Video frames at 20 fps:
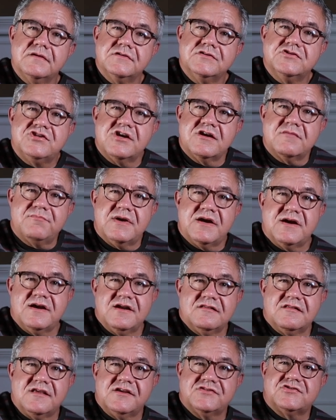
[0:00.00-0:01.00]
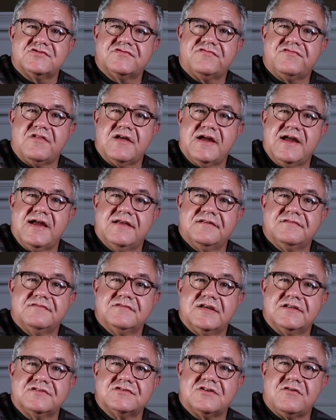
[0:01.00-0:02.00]
Chuck Berry and Lester Flatt.
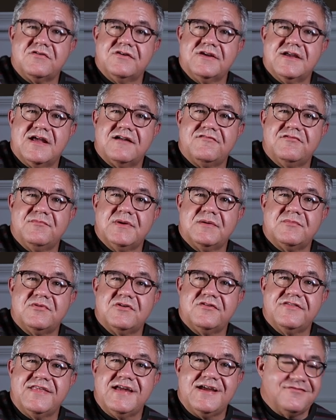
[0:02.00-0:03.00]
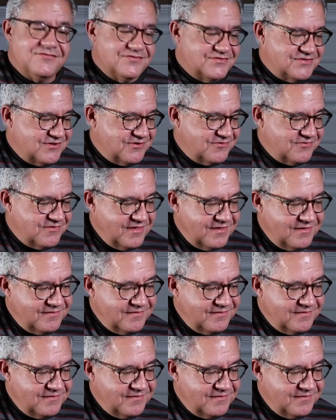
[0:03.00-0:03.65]
That's all you got to remember on that one. So.